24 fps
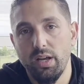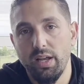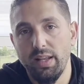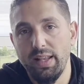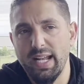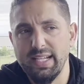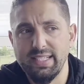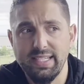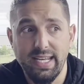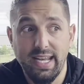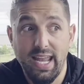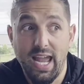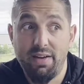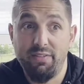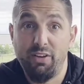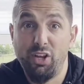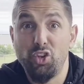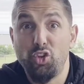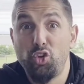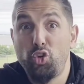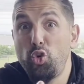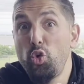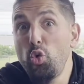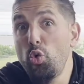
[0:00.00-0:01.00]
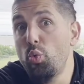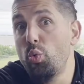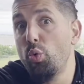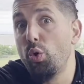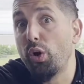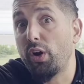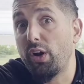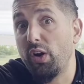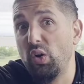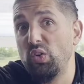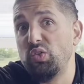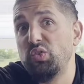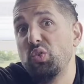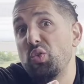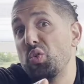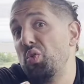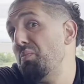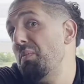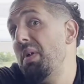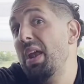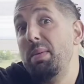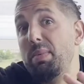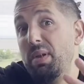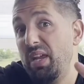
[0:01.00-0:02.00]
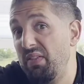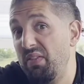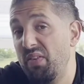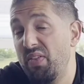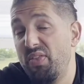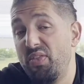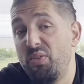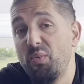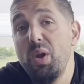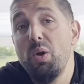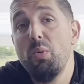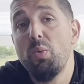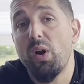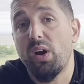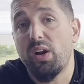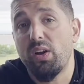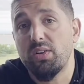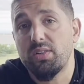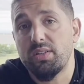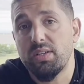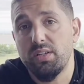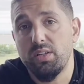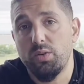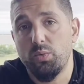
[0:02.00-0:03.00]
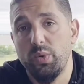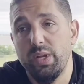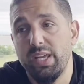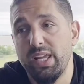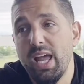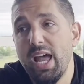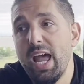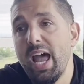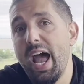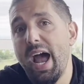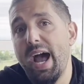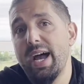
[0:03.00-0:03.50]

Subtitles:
That's like having two workouts or maybe even three workouts in the week,